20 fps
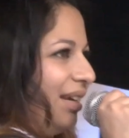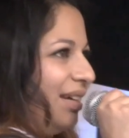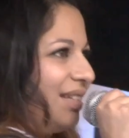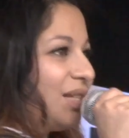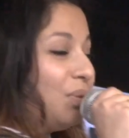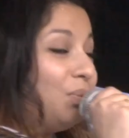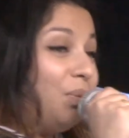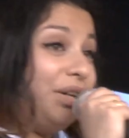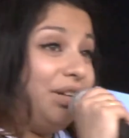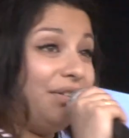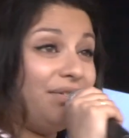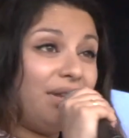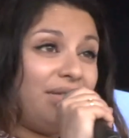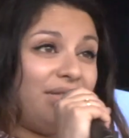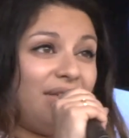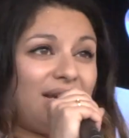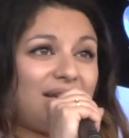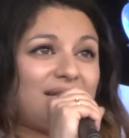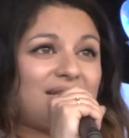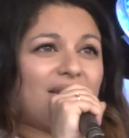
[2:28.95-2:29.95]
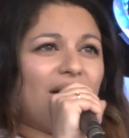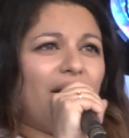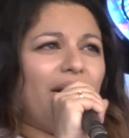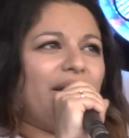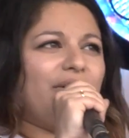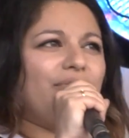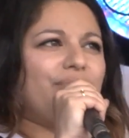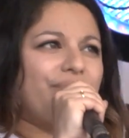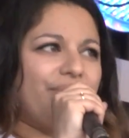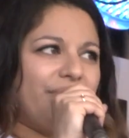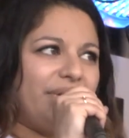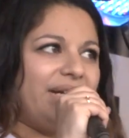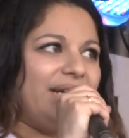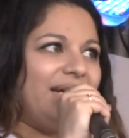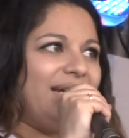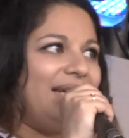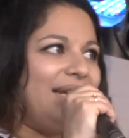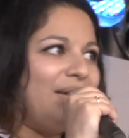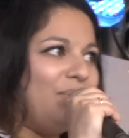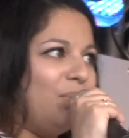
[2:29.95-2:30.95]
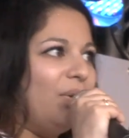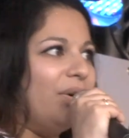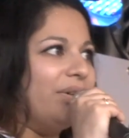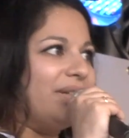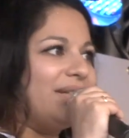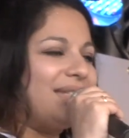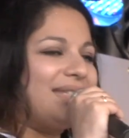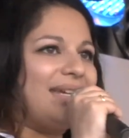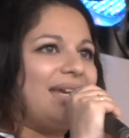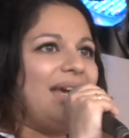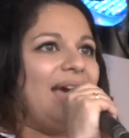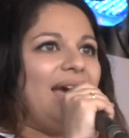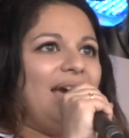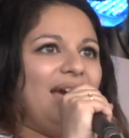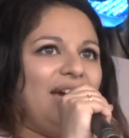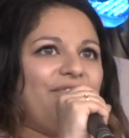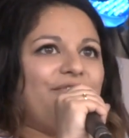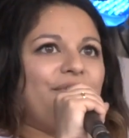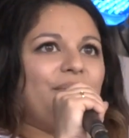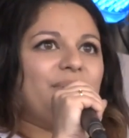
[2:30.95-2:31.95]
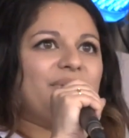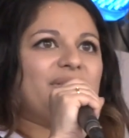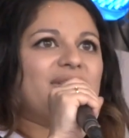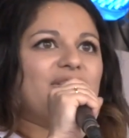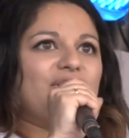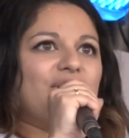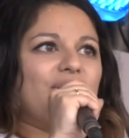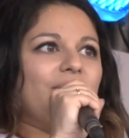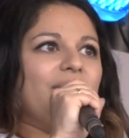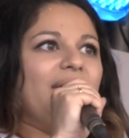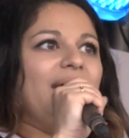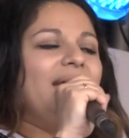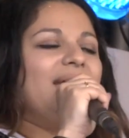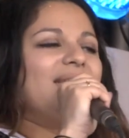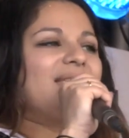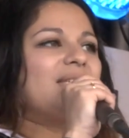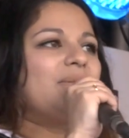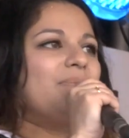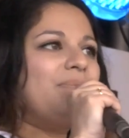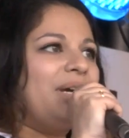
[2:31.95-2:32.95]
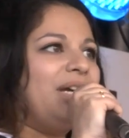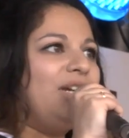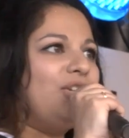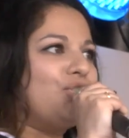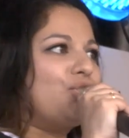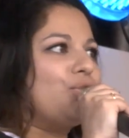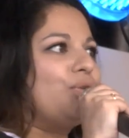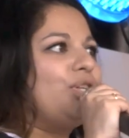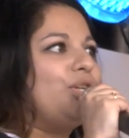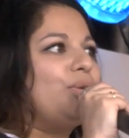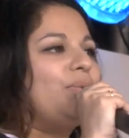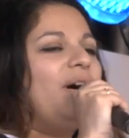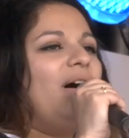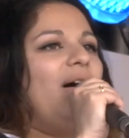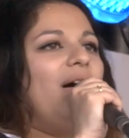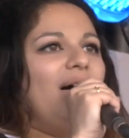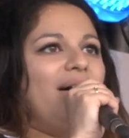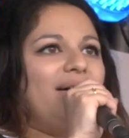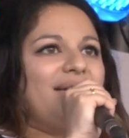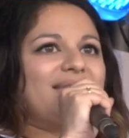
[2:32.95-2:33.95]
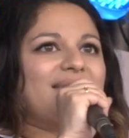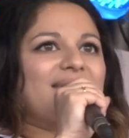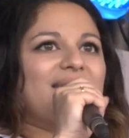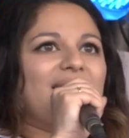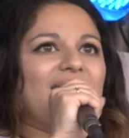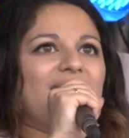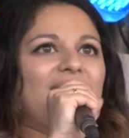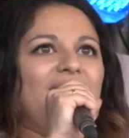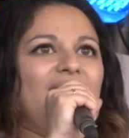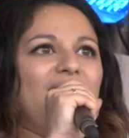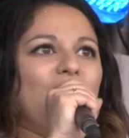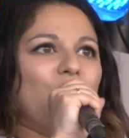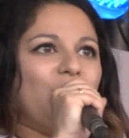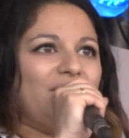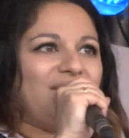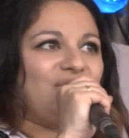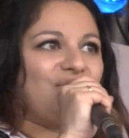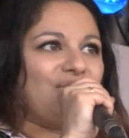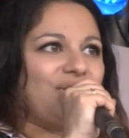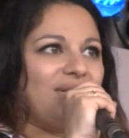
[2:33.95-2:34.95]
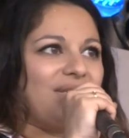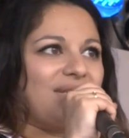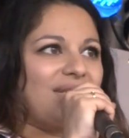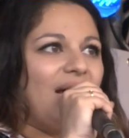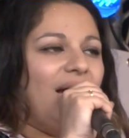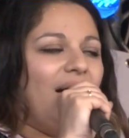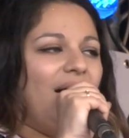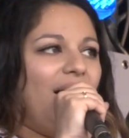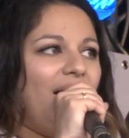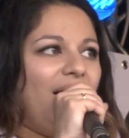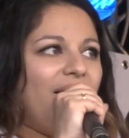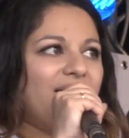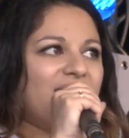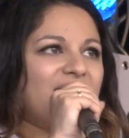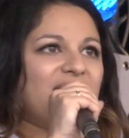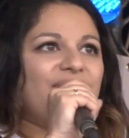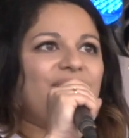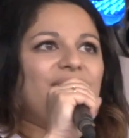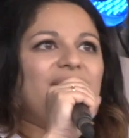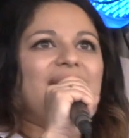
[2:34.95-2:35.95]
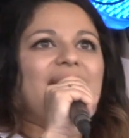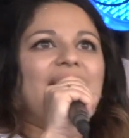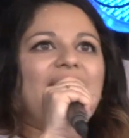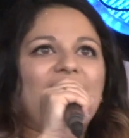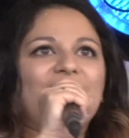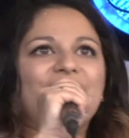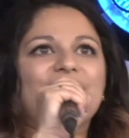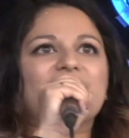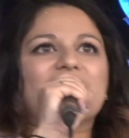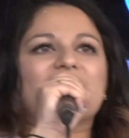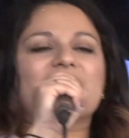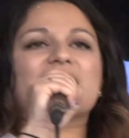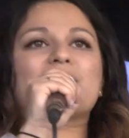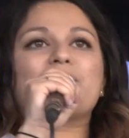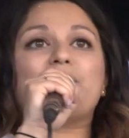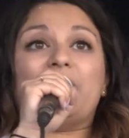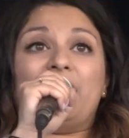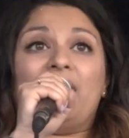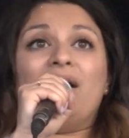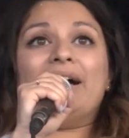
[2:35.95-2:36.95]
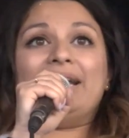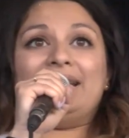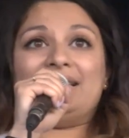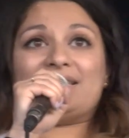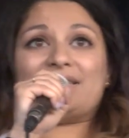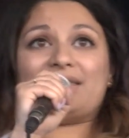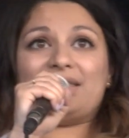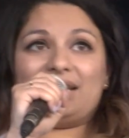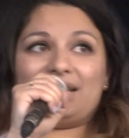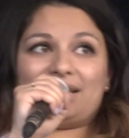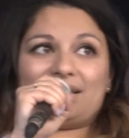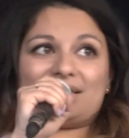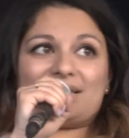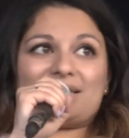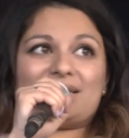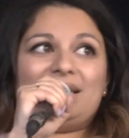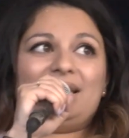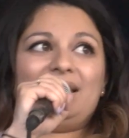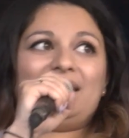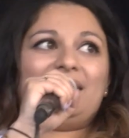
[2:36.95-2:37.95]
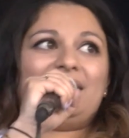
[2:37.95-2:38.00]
So one of the things that I really want to get everyone to do is to make sure you are asking questions. Ask for the evidence behind things.